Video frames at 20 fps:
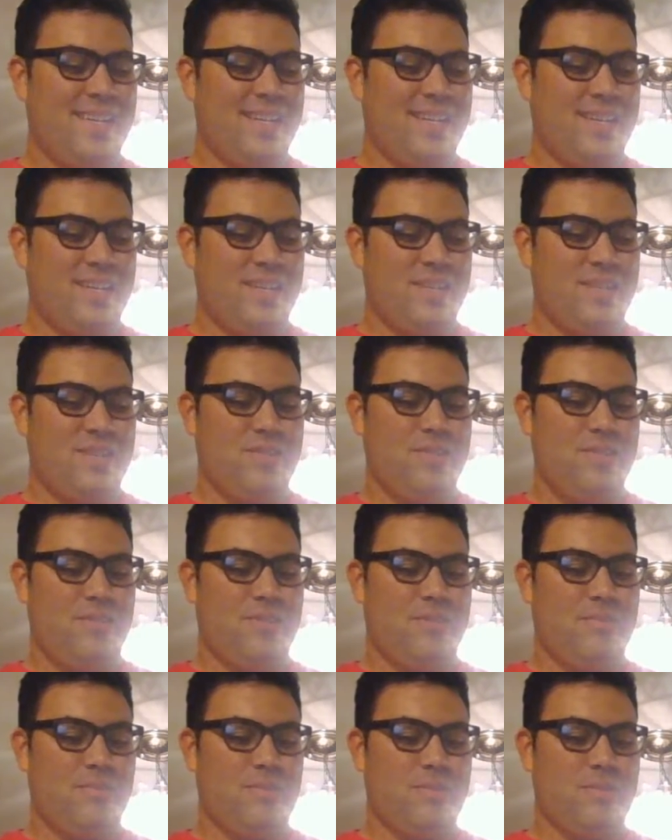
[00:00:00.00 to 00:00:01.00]
Should you
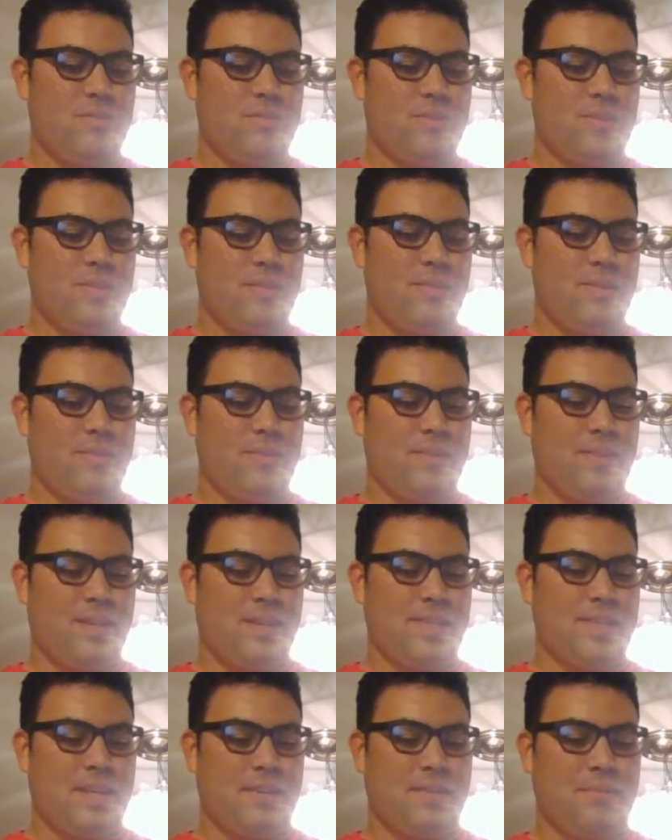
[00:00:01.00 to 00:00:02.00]
experience short-term memory
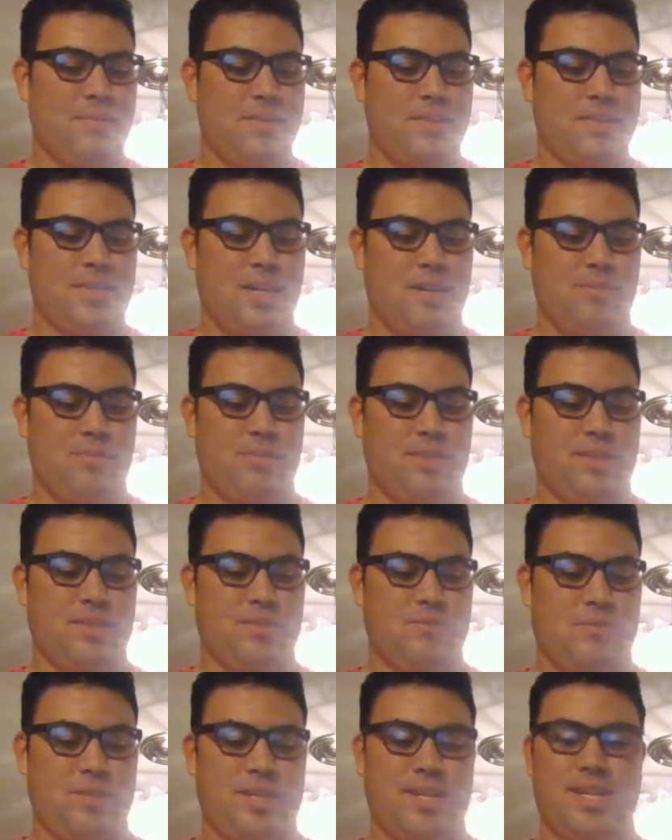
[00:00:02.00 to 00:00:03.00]
loss after reading this comic book, just
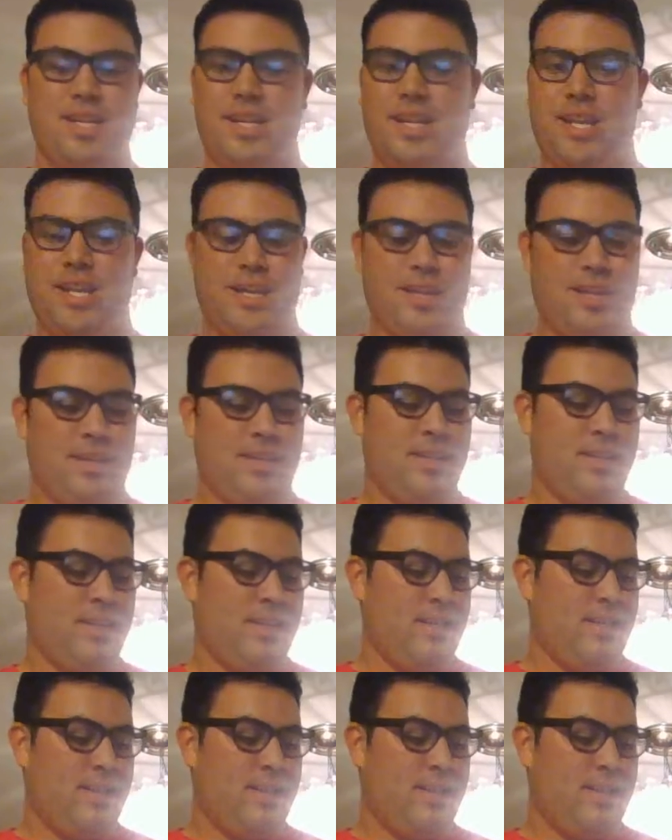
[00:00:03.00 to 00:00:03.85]
read it again.